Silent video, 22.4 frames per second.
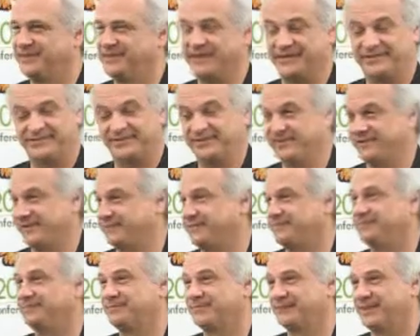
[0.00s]
Yes, it
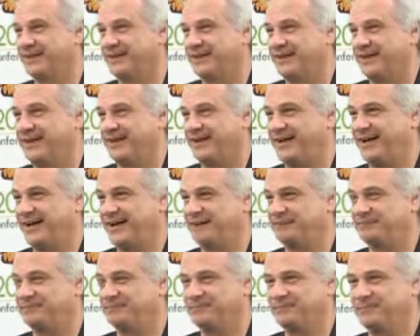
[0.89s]
is.
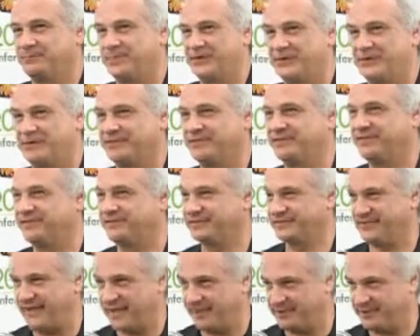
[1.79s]
Because
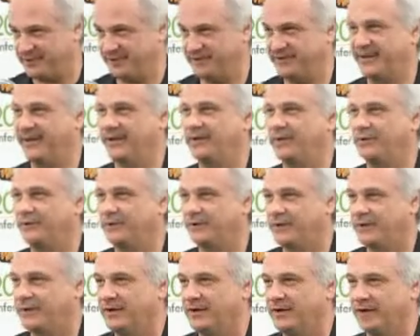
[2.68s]
this is happening now.
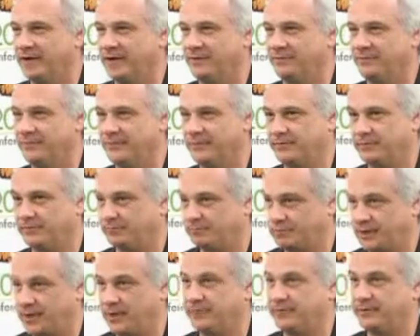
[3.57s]
There
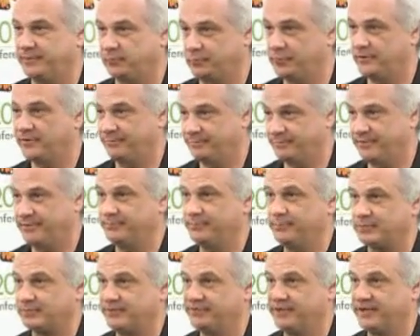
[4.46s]
probably would have
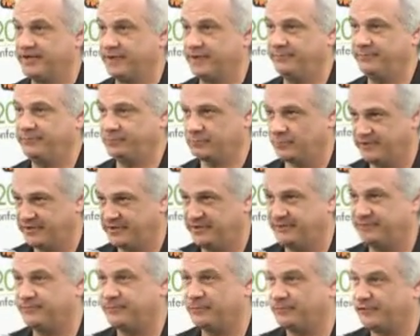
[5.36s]
been more time,
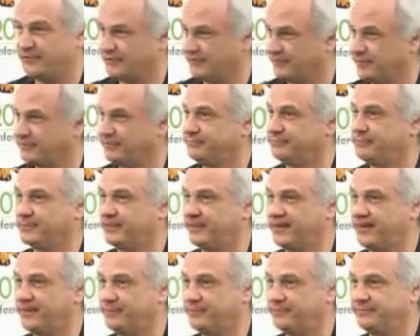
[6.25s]
20 to 40 years
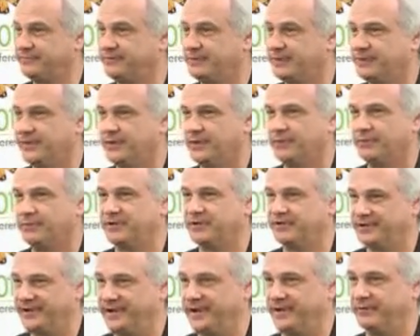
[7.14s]
perhaps,
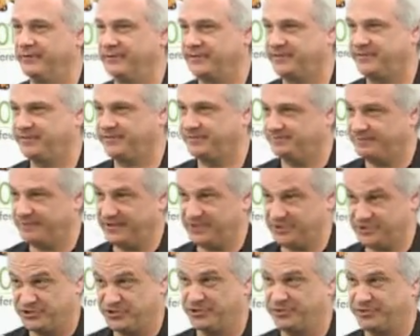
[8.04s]
but now that these
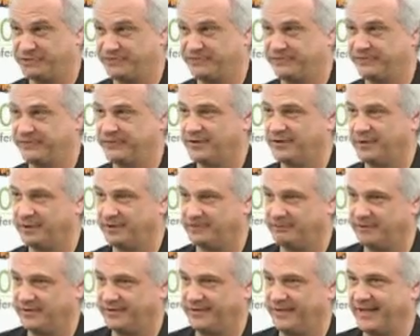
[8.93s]
big chunks
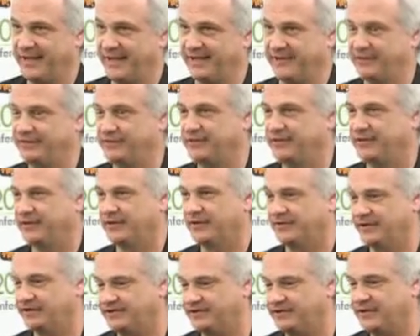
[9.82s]
are being added,
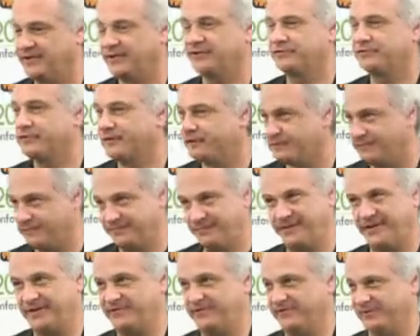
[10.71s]
it's not a
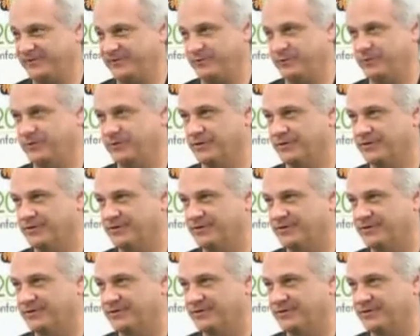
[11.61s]
trickle effect anymore.